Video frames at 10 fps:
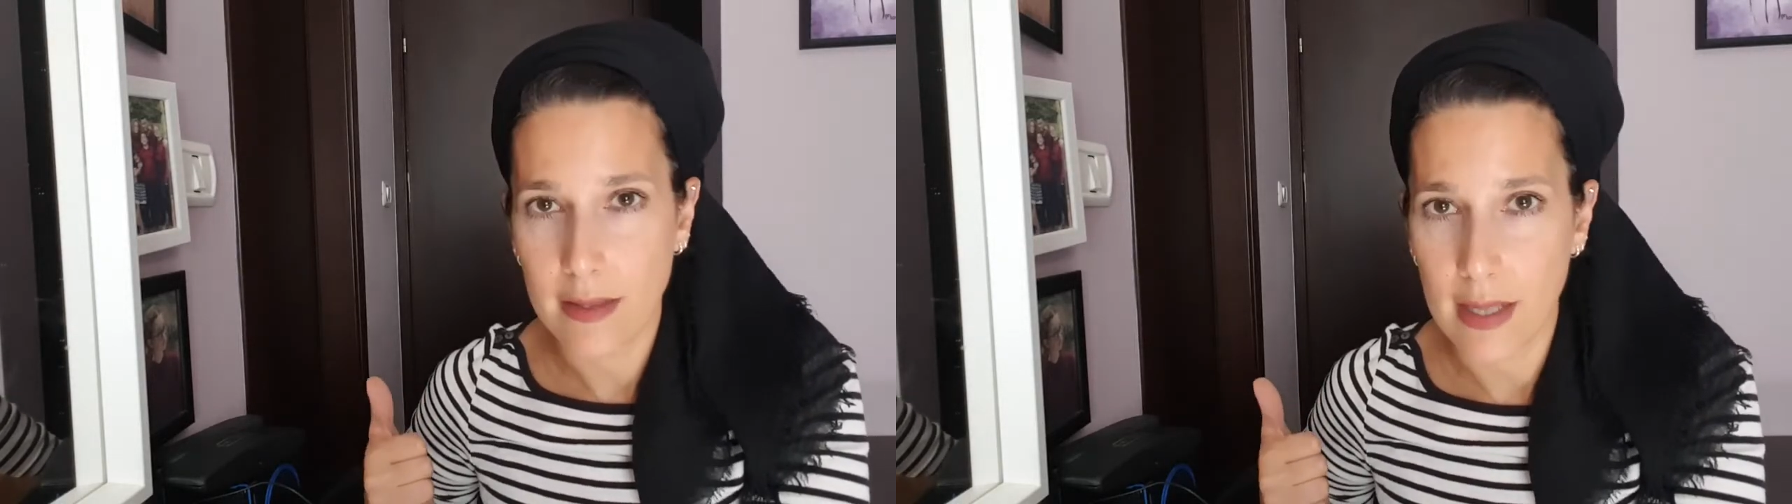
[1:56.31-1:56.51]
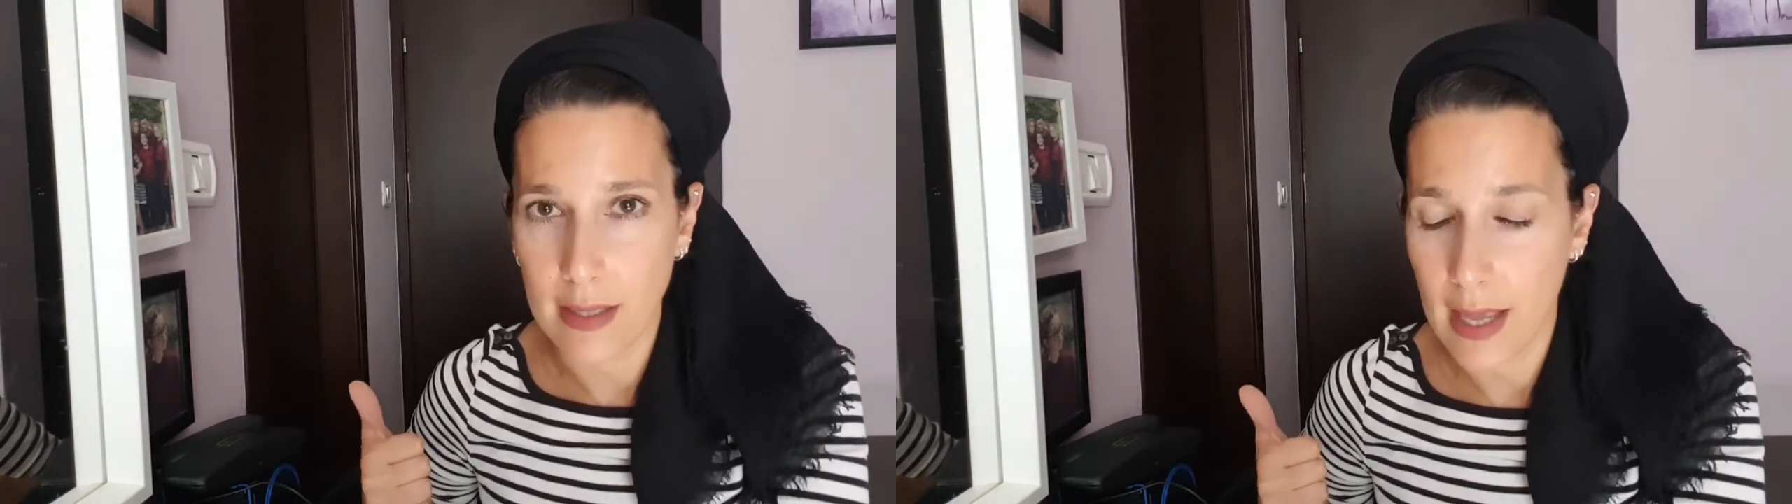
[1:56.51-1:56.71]

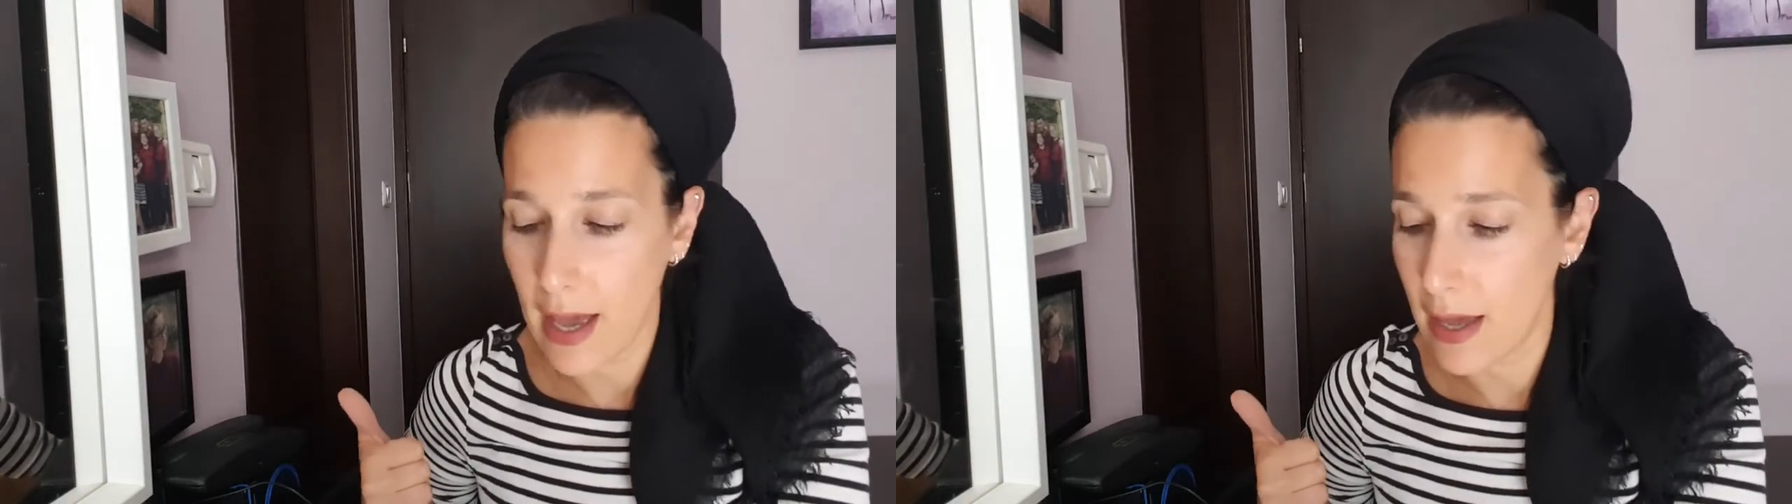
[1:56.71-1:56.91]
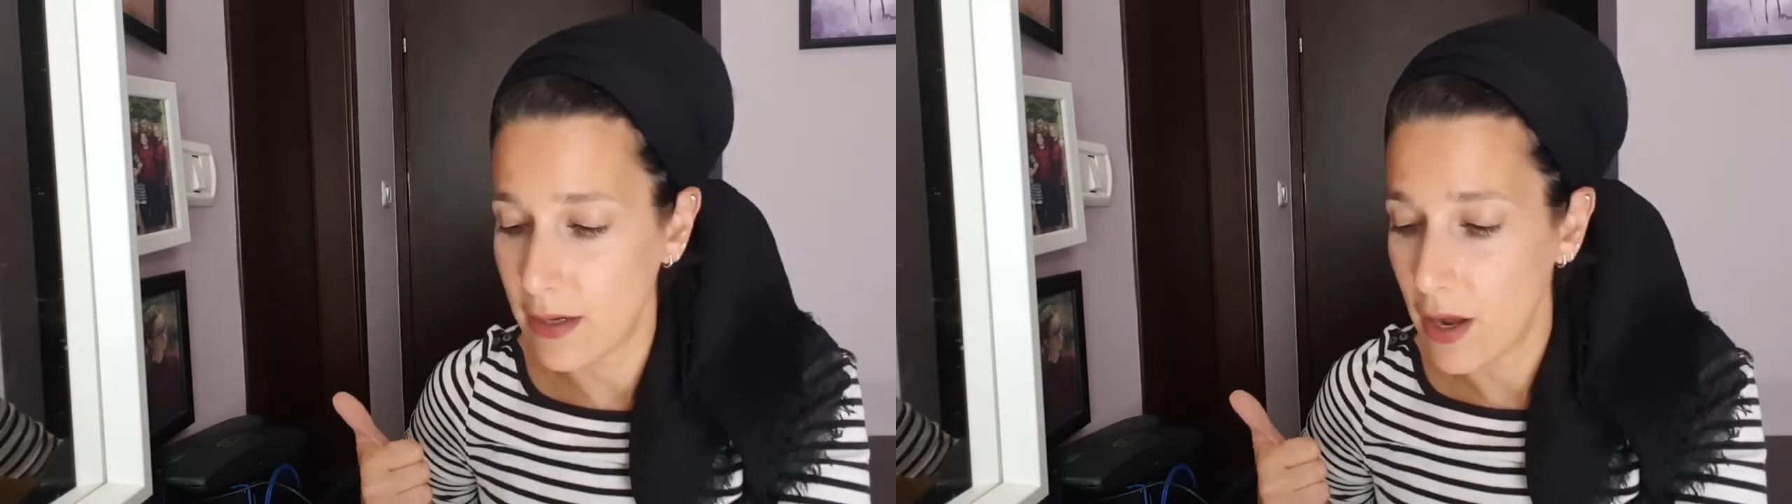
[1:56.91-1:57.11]
that they
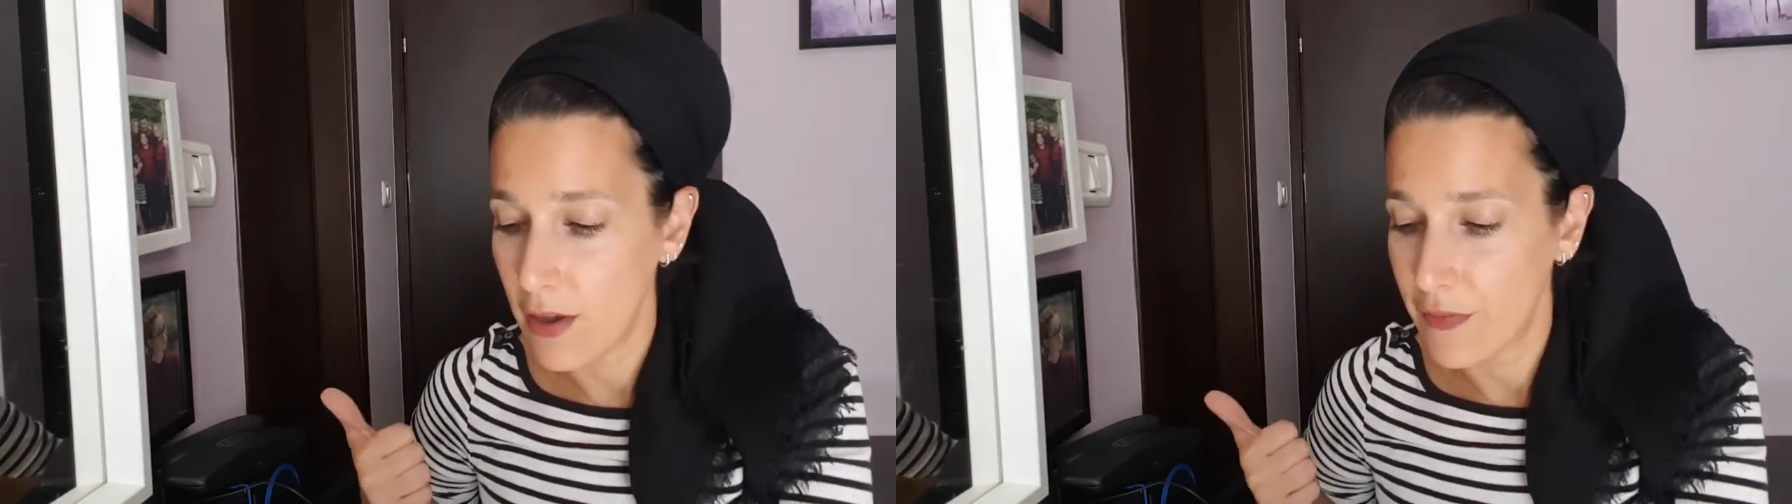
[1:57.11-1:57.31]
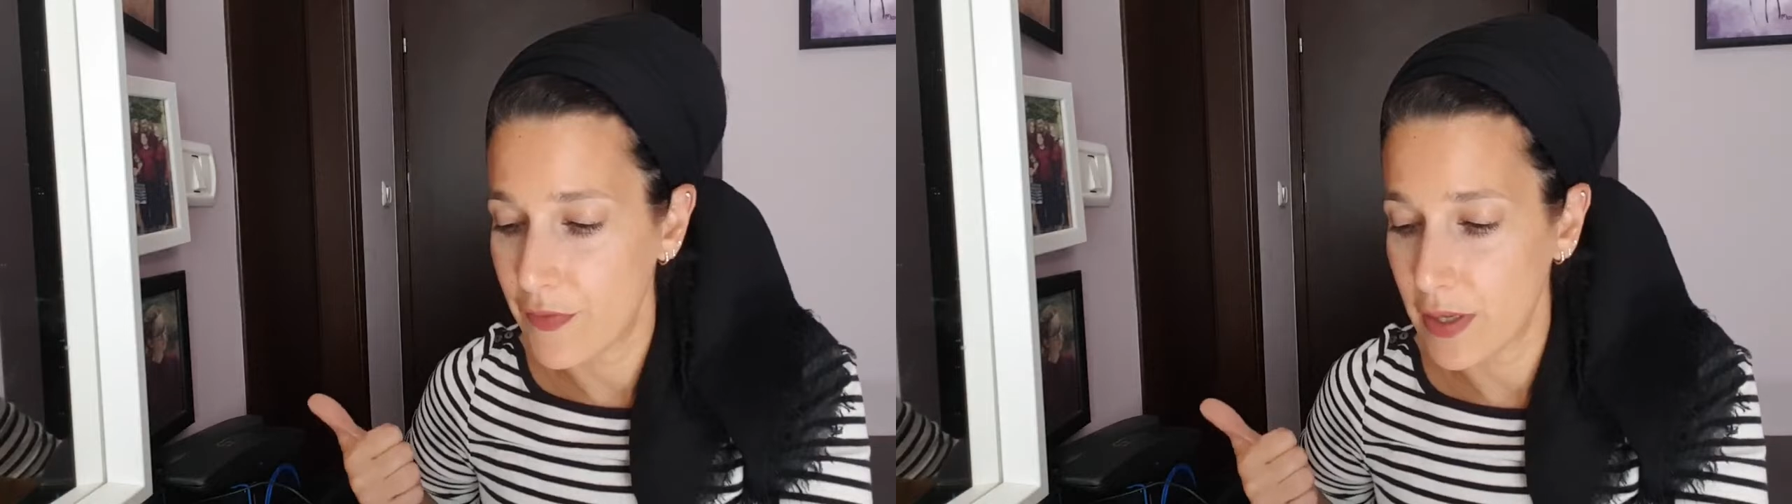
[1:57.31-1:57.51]
had
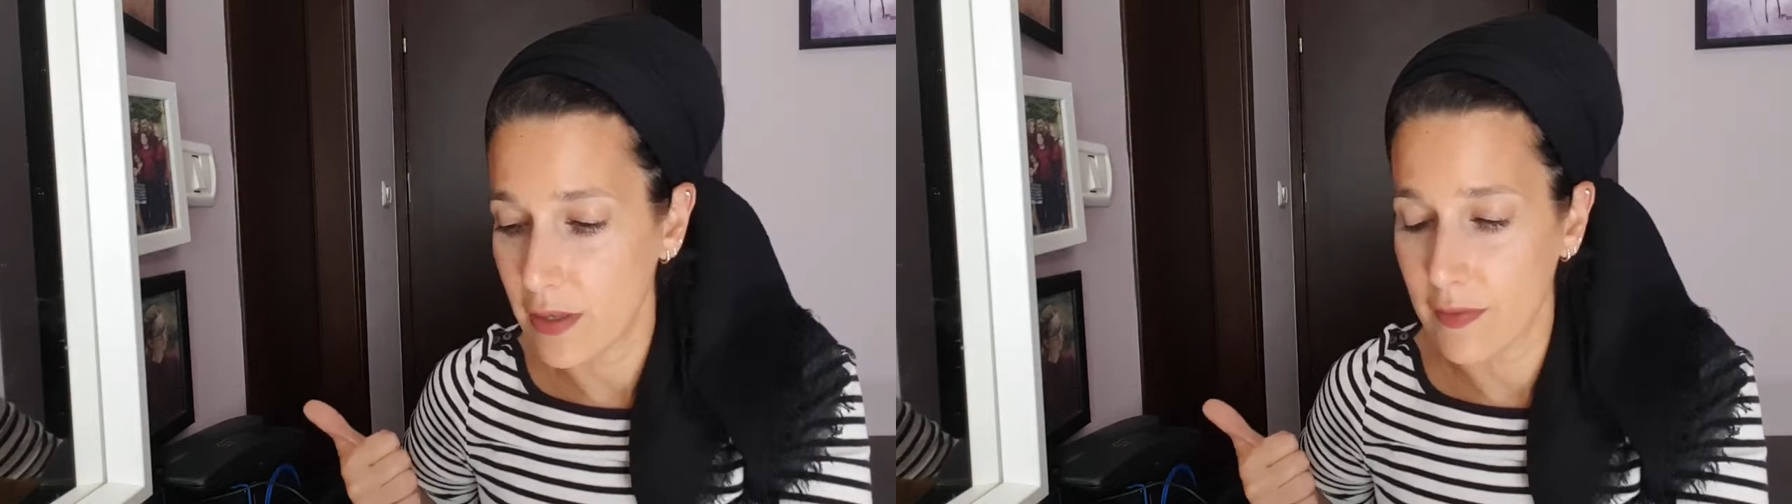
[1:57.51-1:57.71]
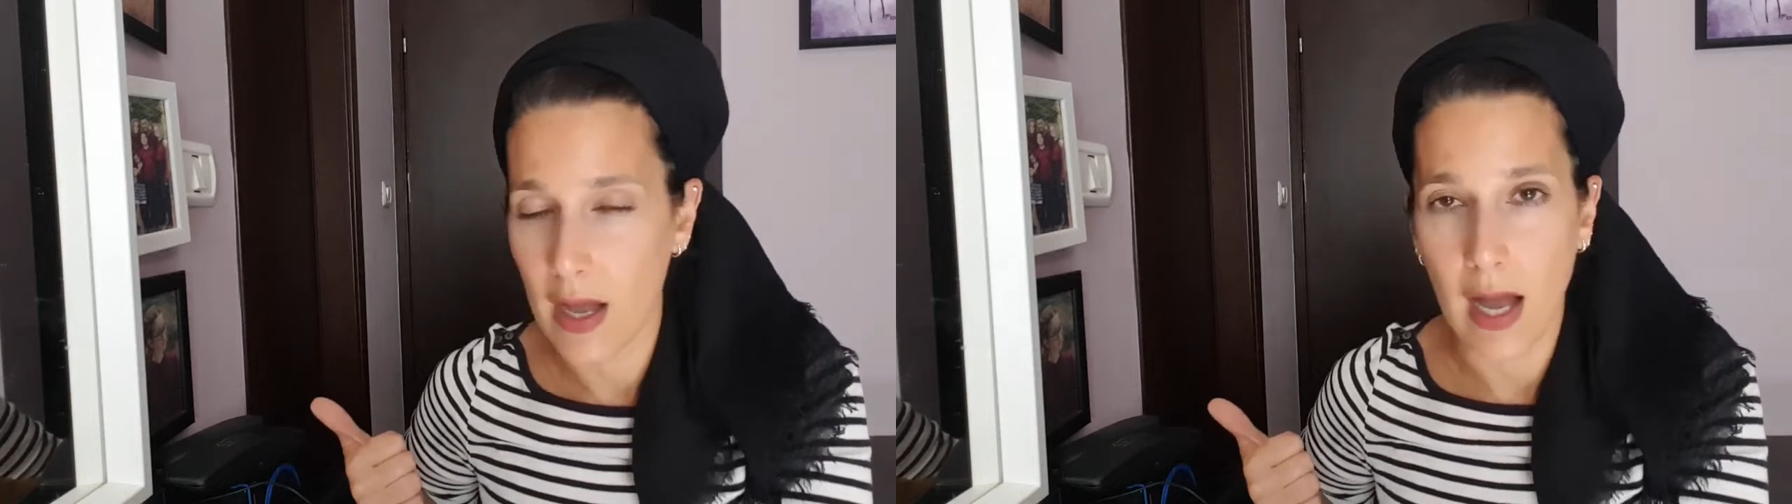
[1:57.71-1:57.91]

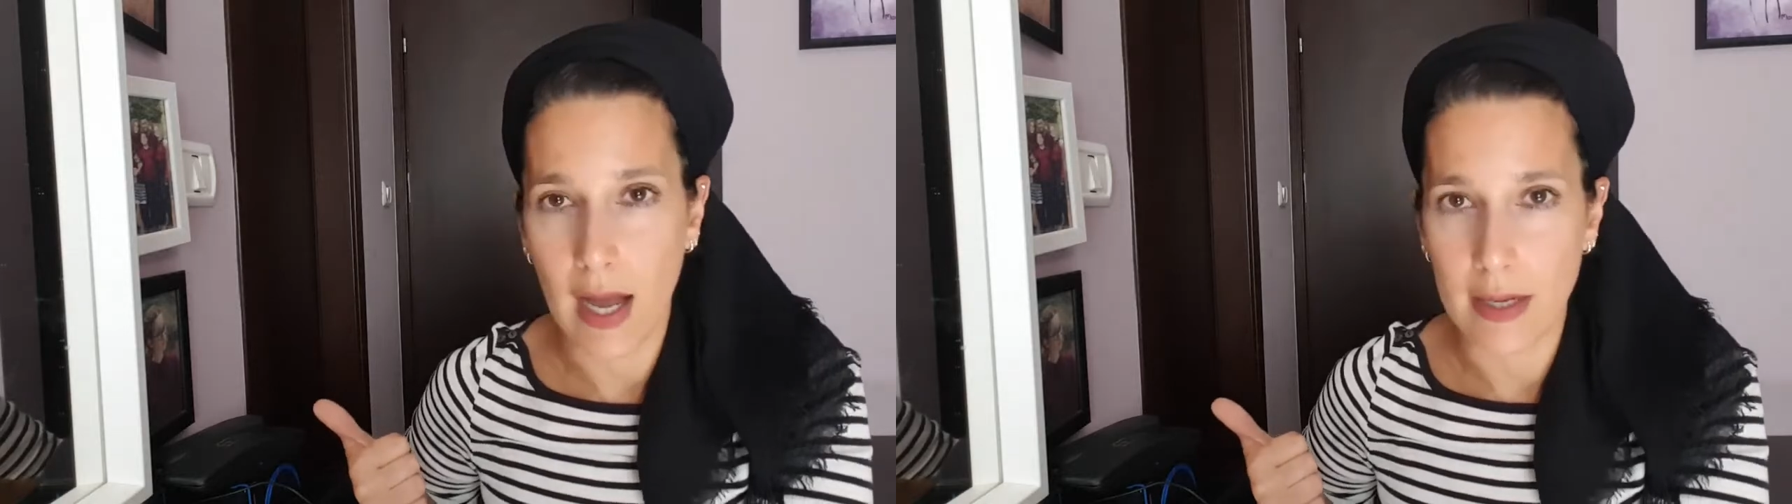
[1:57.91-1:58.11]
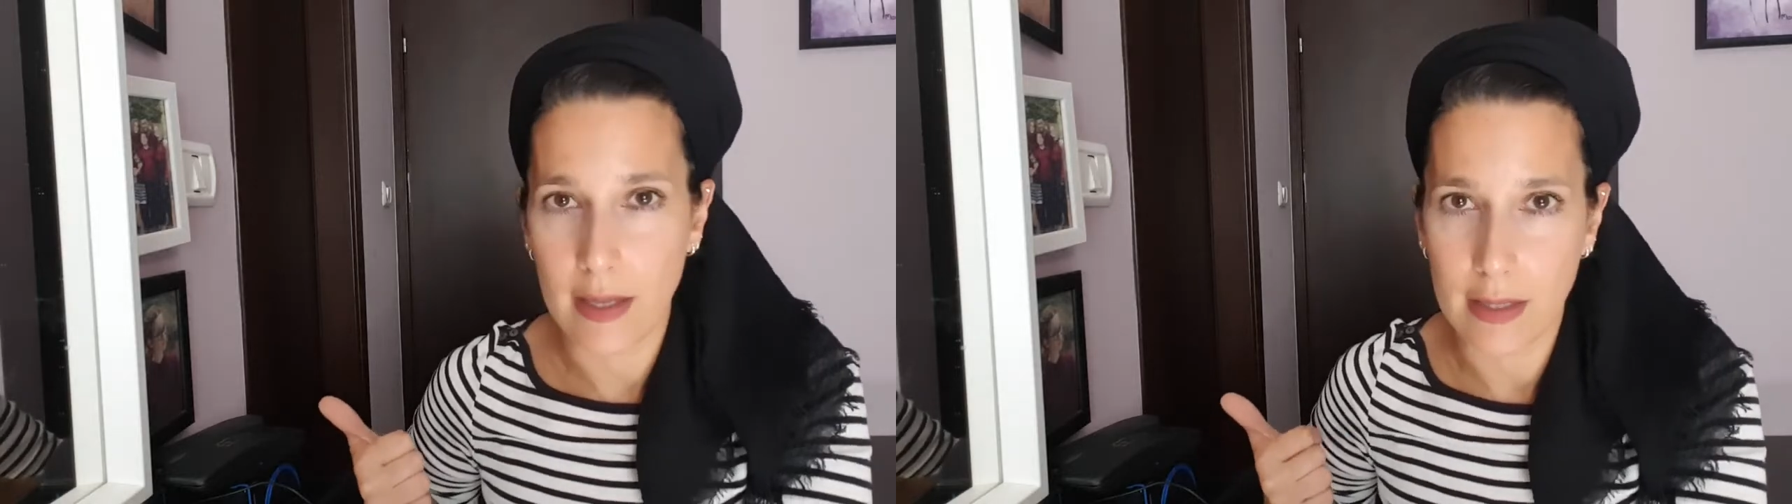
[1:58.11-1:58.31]
fear of God,